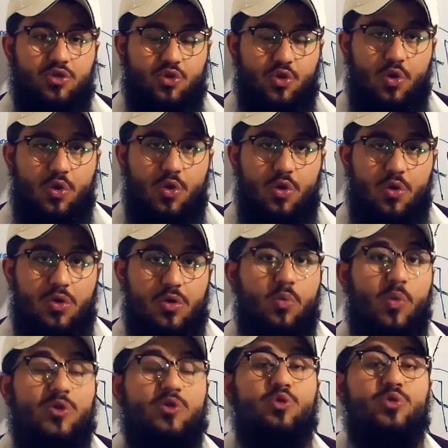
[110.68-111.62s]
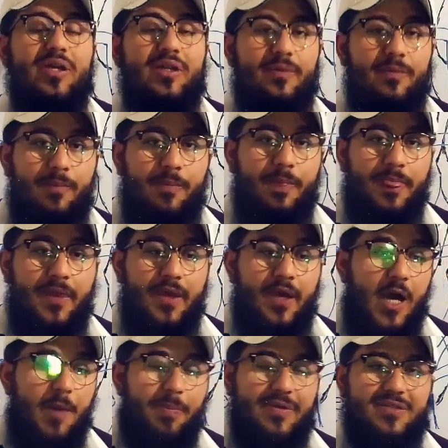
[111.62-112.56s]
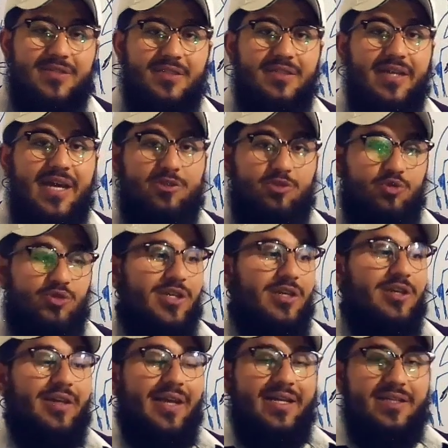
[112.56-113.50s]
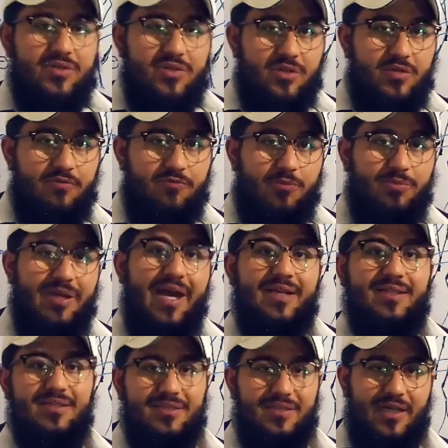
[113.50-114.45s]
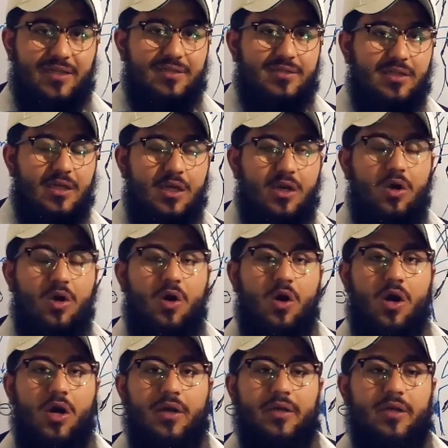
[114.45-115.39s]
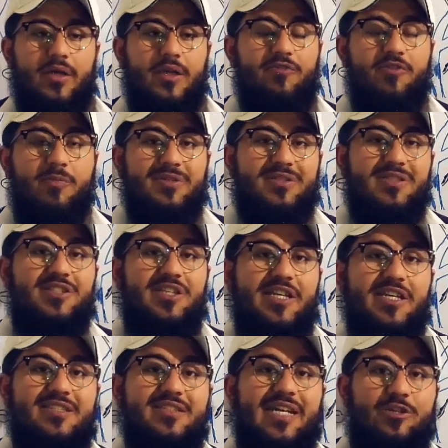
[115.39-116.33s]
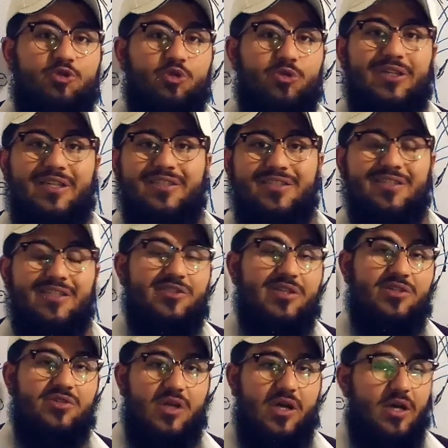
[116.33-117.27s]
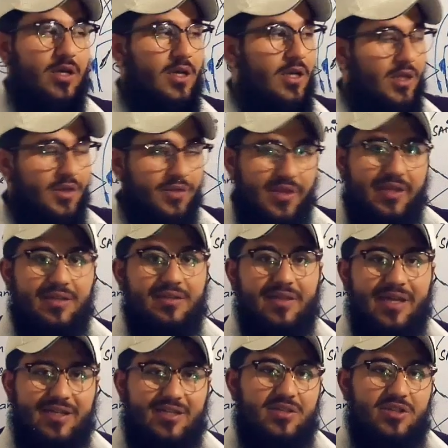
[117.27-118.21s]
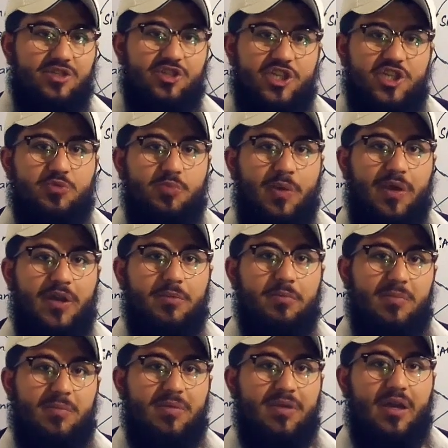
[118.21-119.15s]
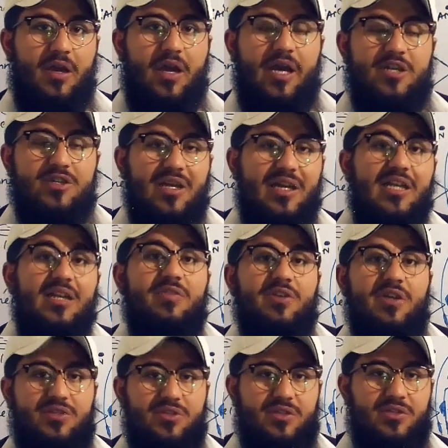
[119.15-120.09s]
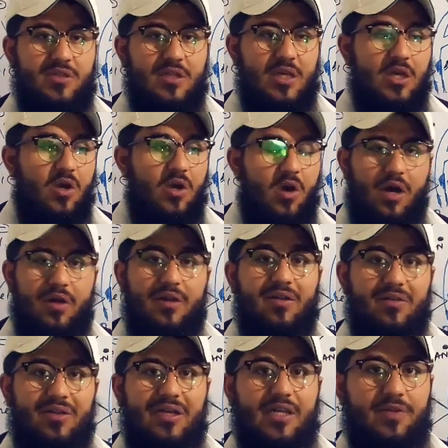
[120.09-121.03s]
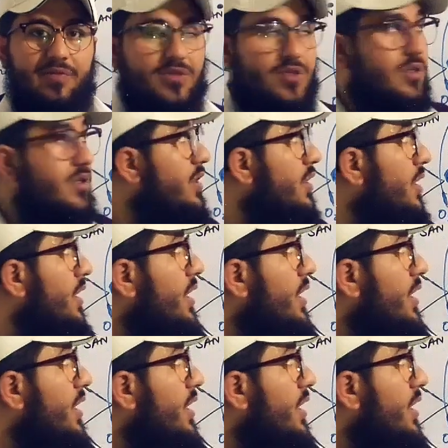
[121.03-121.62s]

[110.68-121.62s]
So what to do then? A person has to take rest from the exercise, or if a person takes nitroglycerin, etc., then that chest pain may be kind of alleviated or relieved.